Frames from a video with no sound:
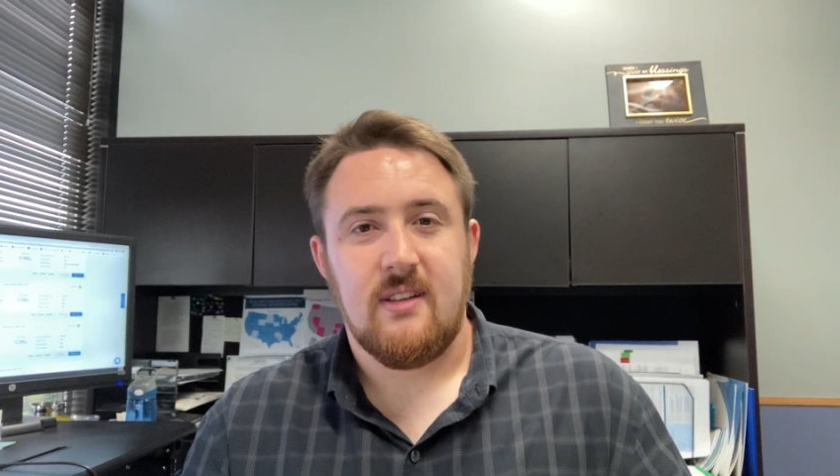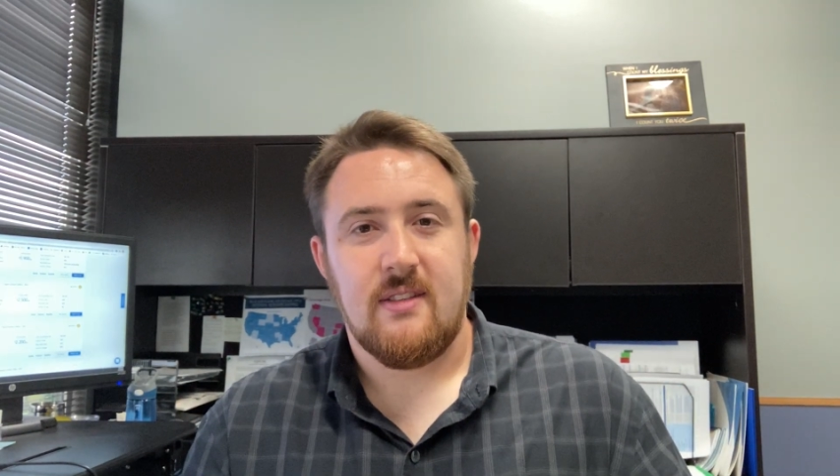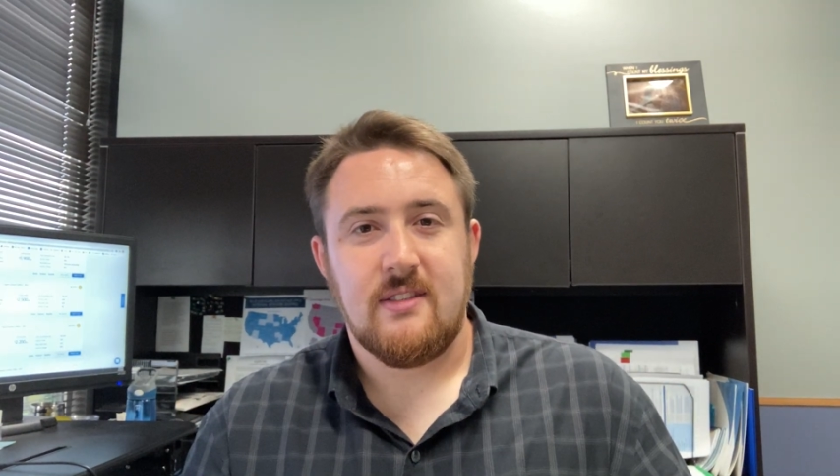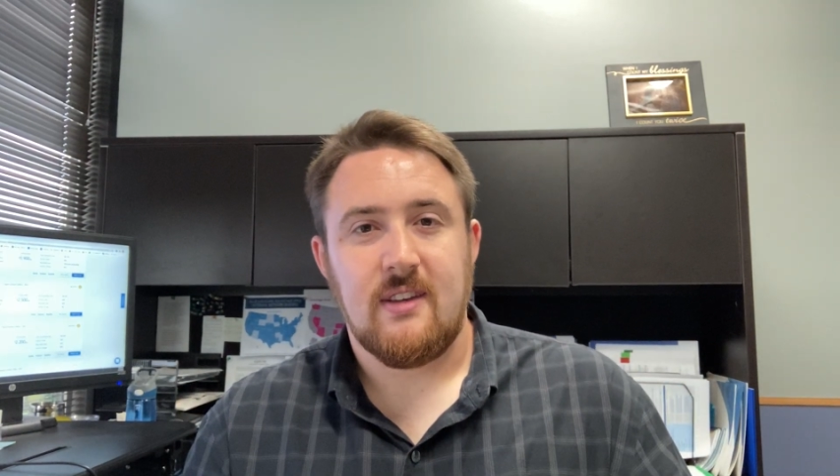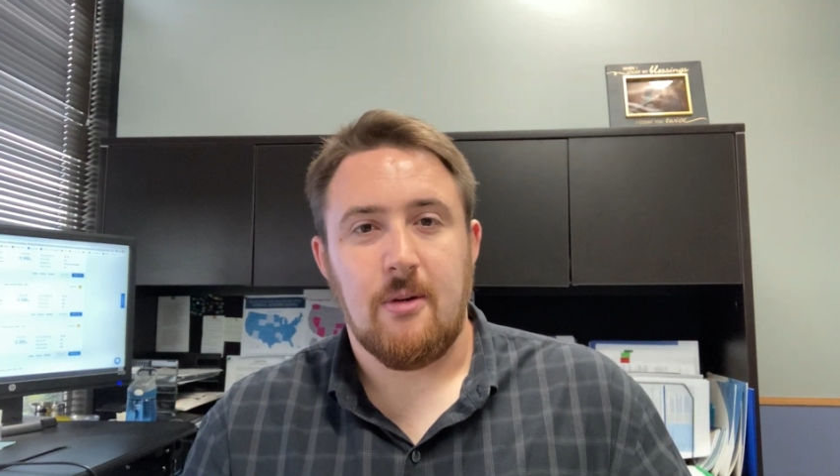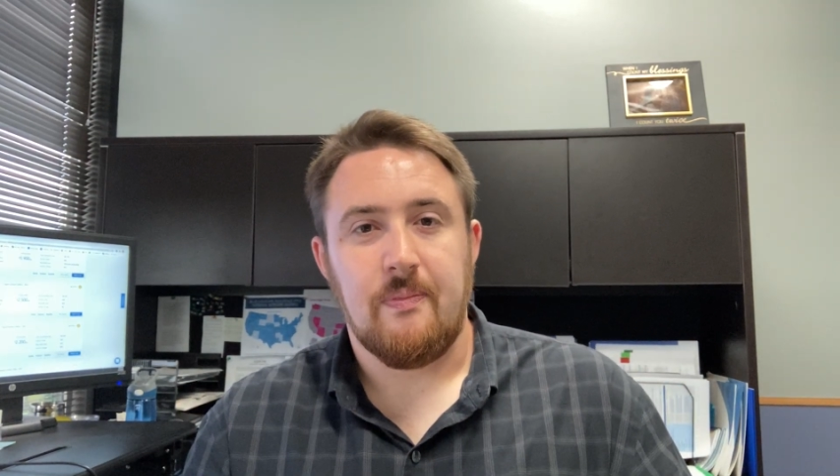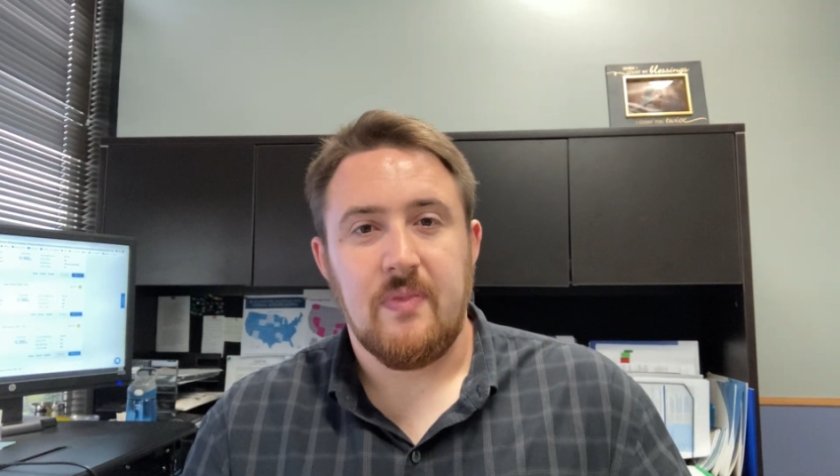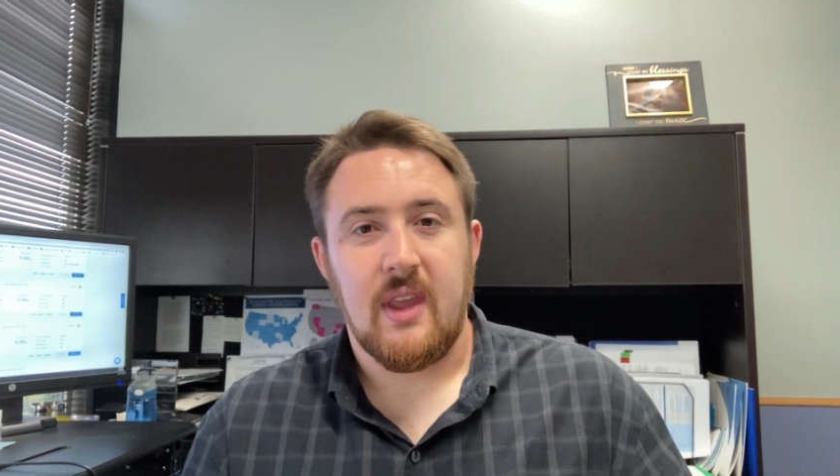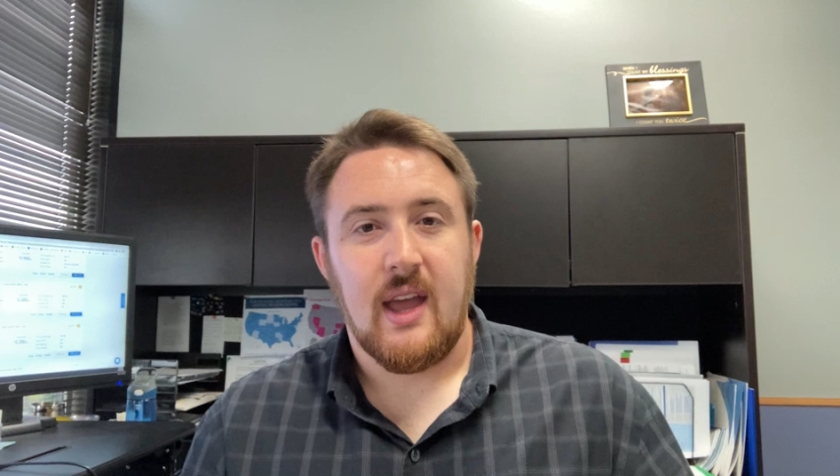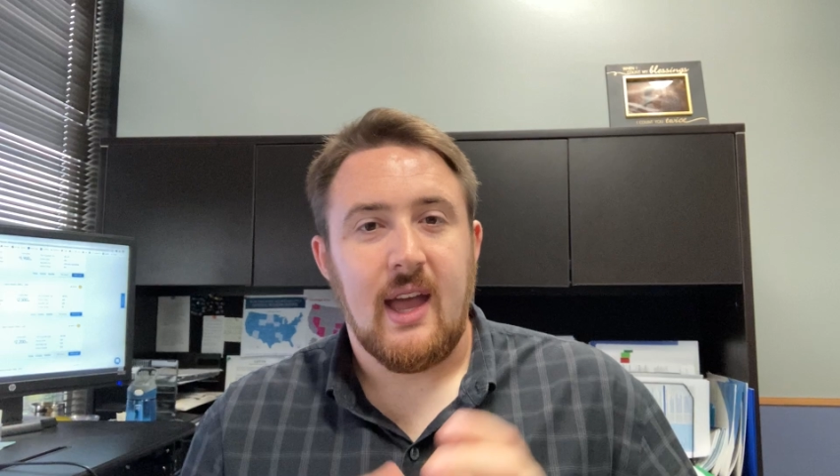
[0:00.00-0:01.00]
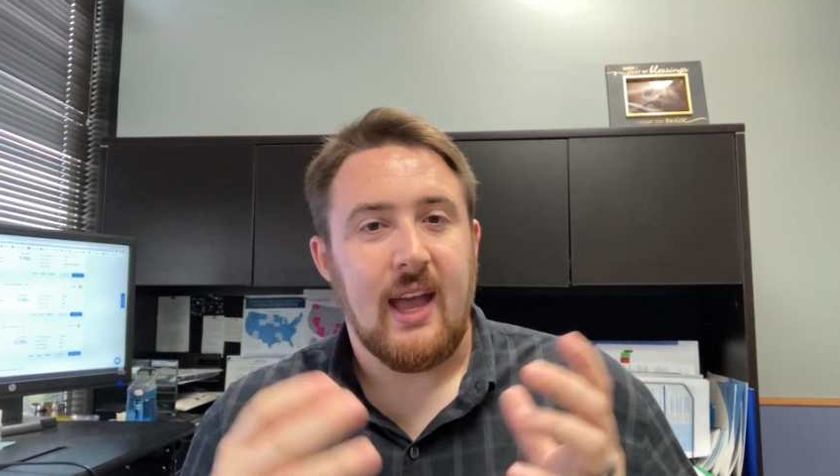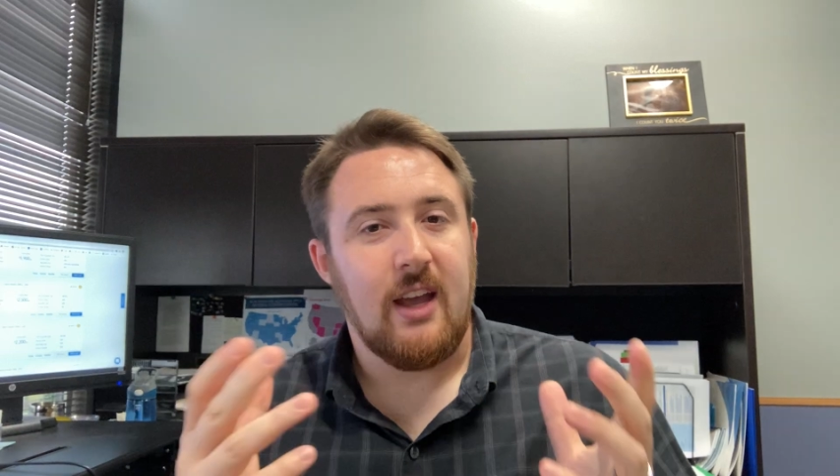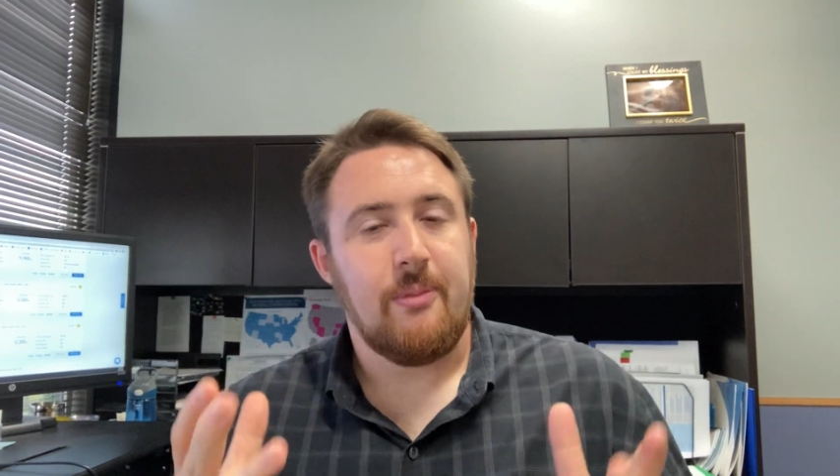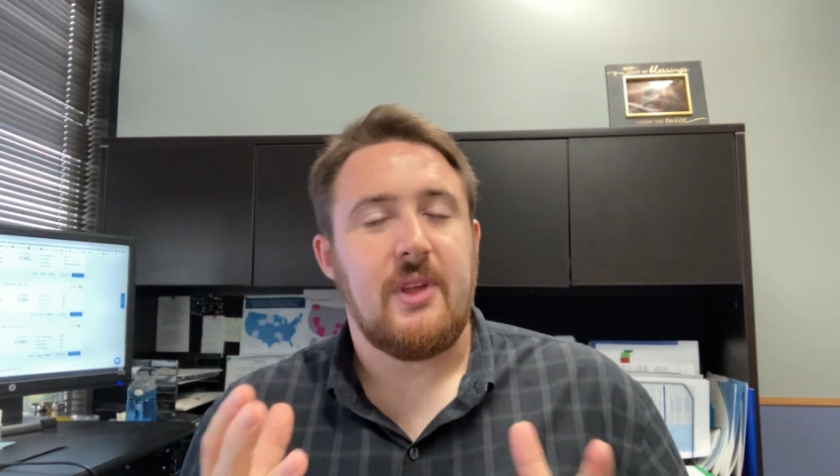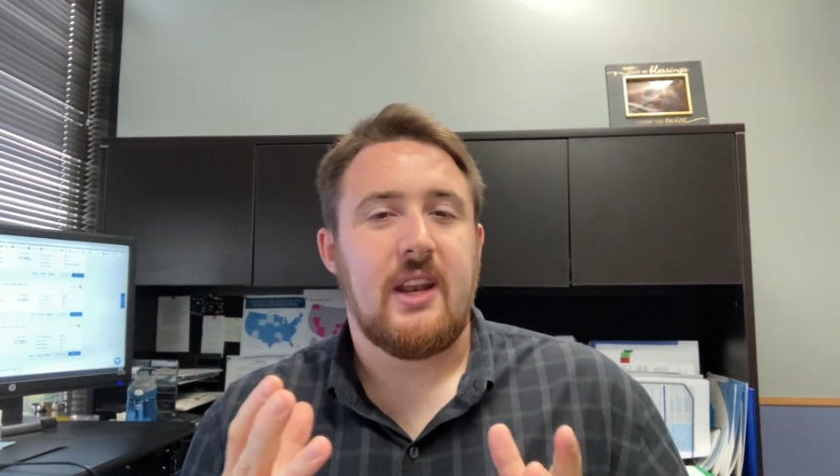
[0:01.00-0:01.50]
So I
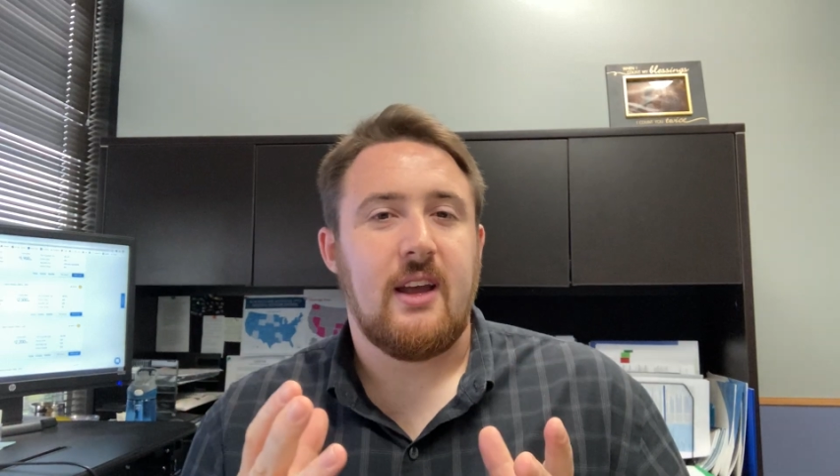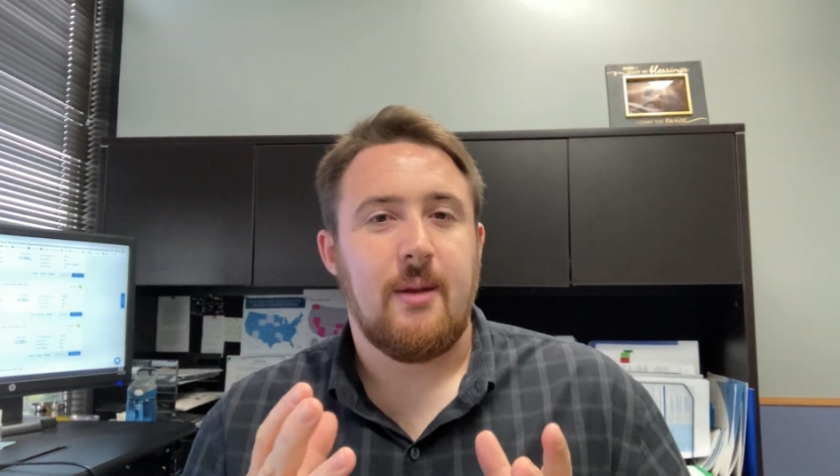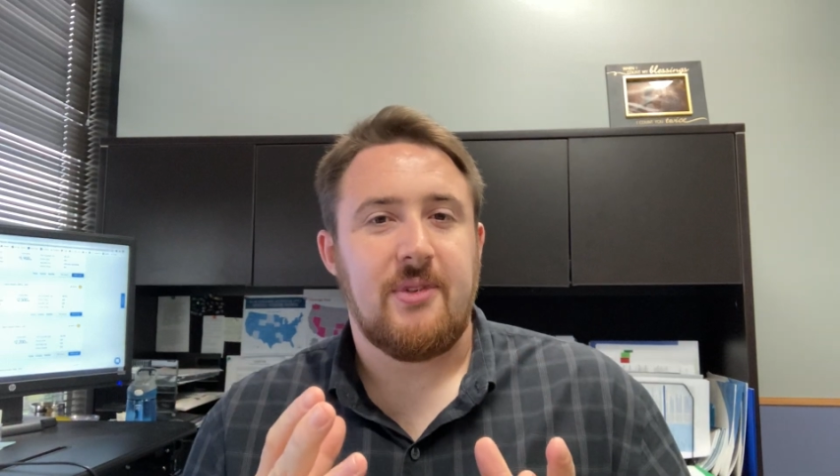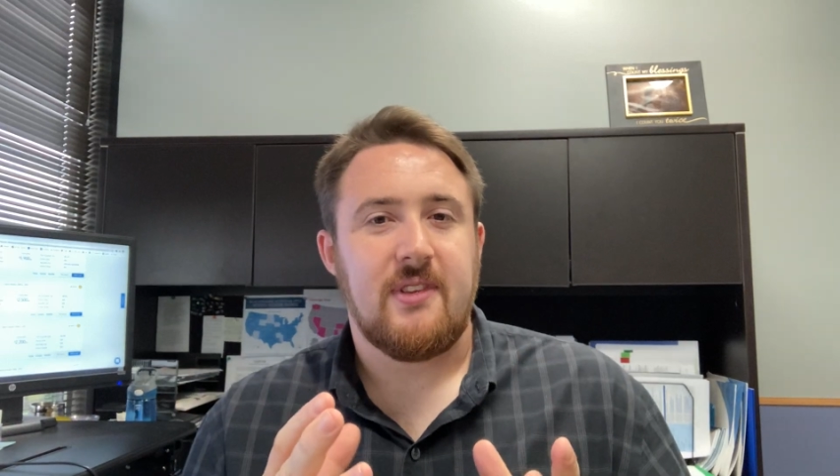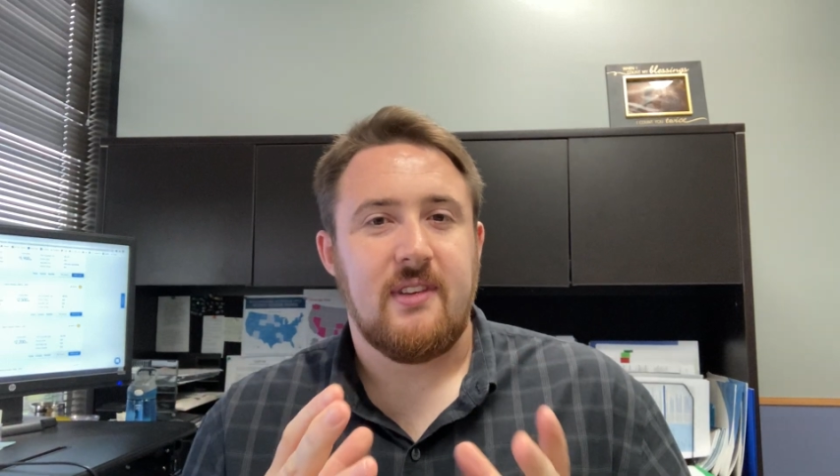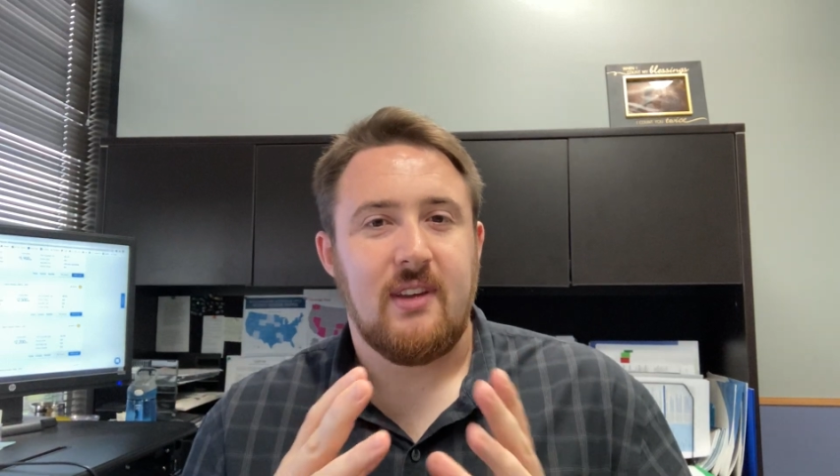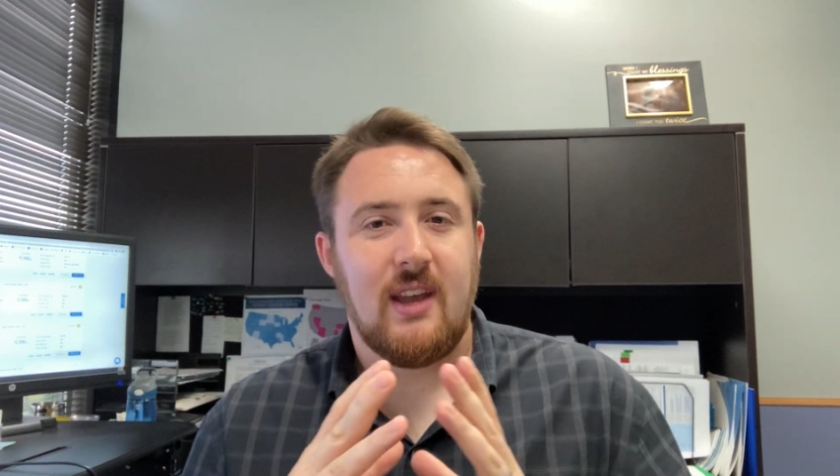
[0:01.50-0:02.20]
hope that helps.